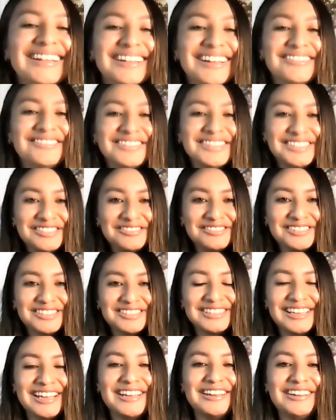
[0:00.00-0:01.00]
love what you were
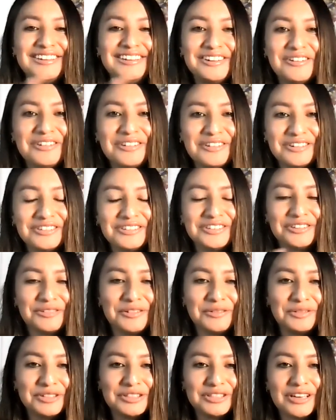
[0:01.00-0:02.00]
saying, earlier when
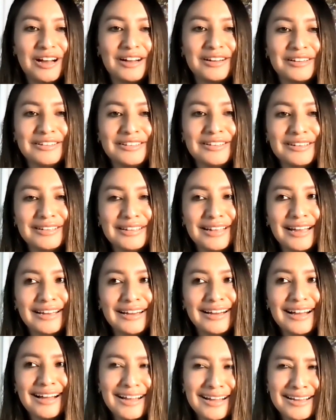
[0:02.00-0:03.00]
we were talking, you're
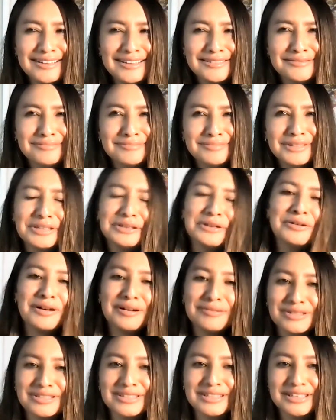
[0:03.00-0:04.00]
like, I'm
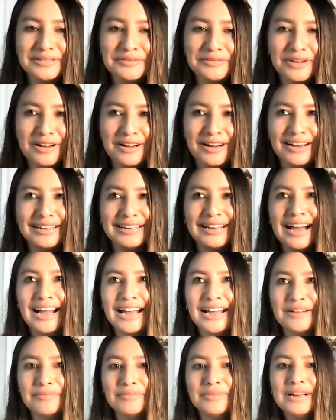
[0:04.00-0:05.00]
just Yvonne.
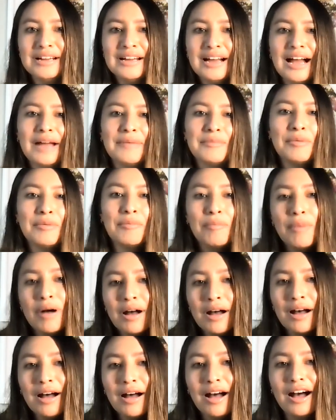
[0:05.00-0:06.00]
I'm a
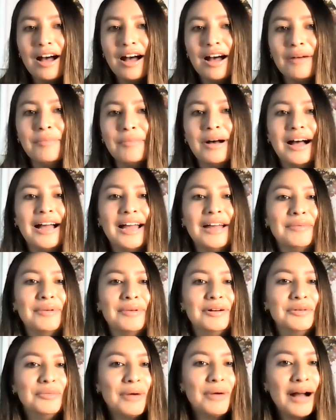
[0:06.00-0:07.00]
mom, I'm
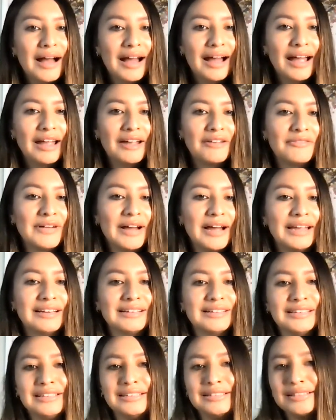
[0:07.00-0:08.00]
a wife, I
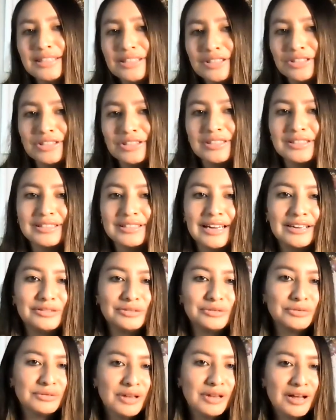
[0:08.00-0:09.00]
clean dishes, I
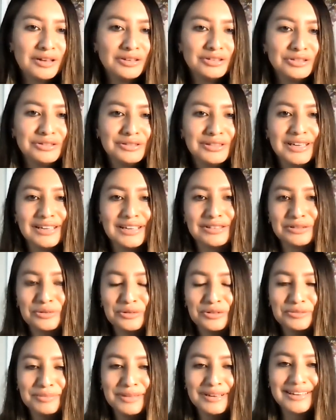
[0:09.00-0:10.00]
do laundry, I
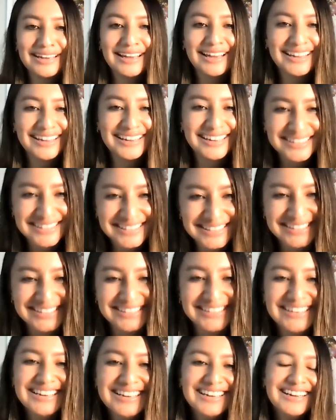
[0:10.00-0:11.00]
scold my kids,
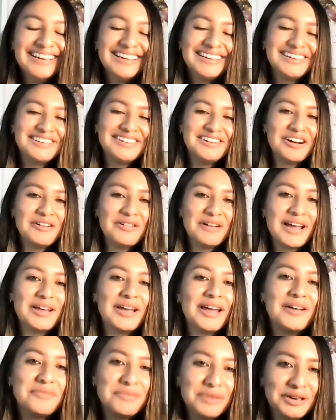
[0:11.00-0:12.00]
and,
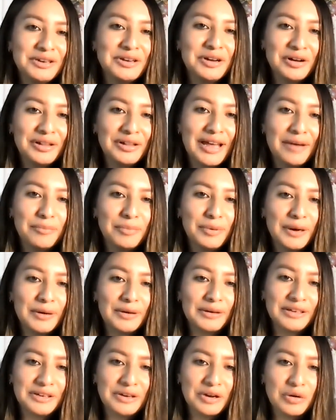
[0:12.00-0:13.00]
and we know that,
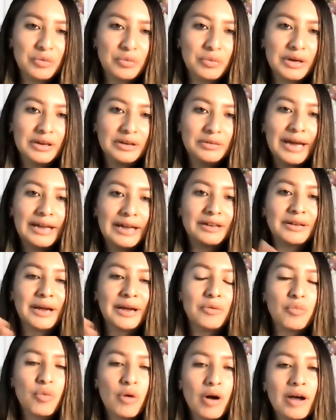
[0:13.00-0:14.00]
but, I
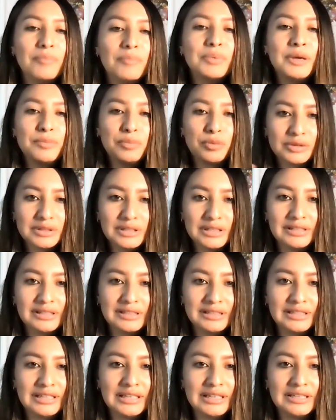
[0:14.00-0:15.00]
want people to
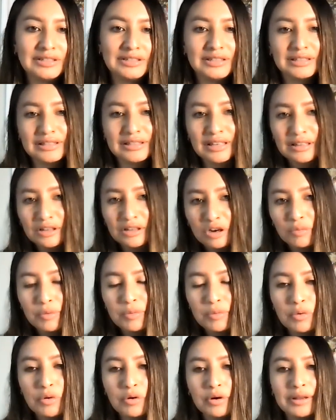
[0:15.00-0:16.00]
see just a little
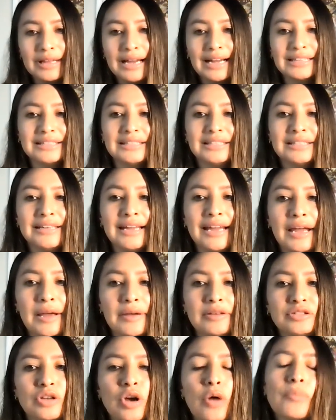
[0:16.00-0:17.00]
bit more of that
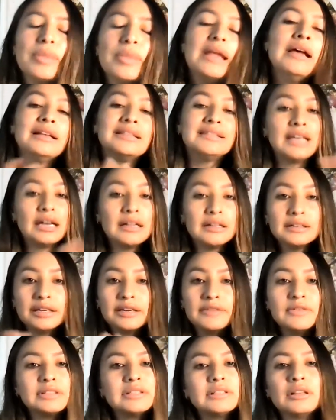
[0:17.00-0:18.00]
today. So
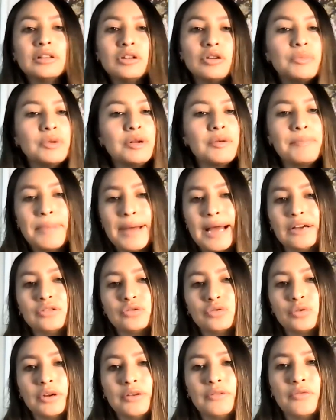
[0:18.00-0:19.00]
give us a little bit of
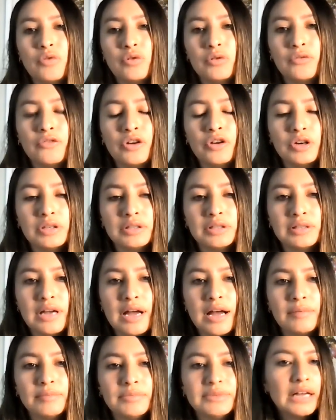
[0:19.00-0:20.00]
backstory first.
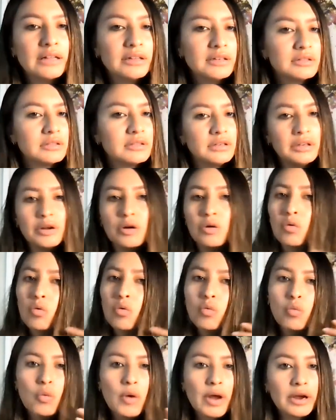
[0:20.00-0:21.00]
Tell us,
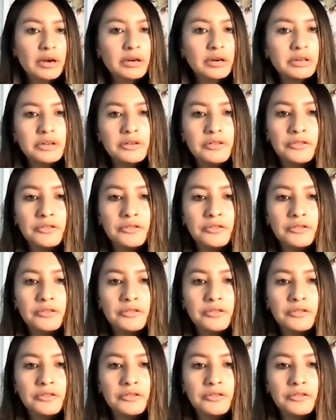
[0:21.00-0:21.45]
where are you